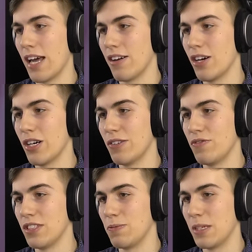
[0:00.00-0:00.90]
I don't know
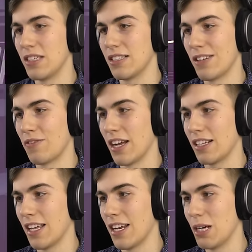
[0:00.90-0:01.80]
if it's because of the
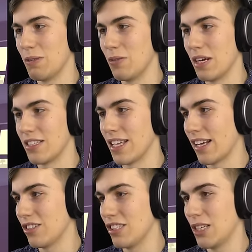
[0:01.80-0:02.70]
fact that nobody wants to
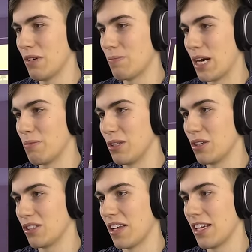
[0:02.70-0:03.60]
actually see what Barbara
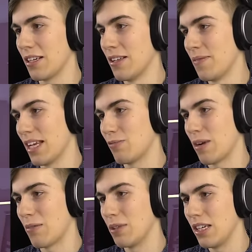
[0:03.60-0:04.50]
looks like. That's
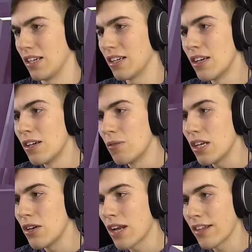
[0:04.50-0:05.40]
probably it. What are
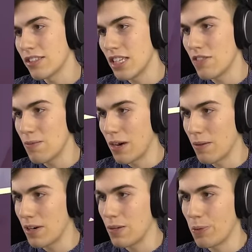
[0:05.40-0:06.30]
you doing on the T V,
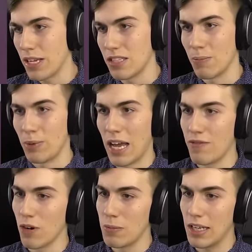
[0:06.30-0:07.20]
Barbara? You playing some
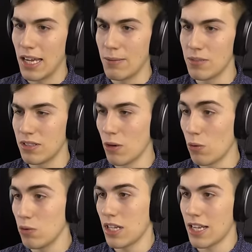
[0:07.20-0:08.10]
platforming games?
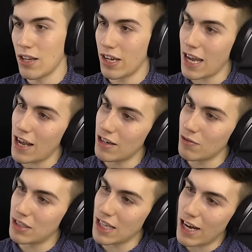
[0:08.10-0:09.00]
Oh, yeah, look at that.
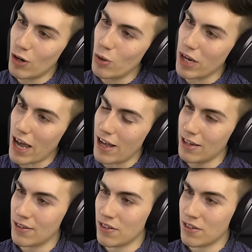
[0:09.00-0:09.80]
What's that, Ouya?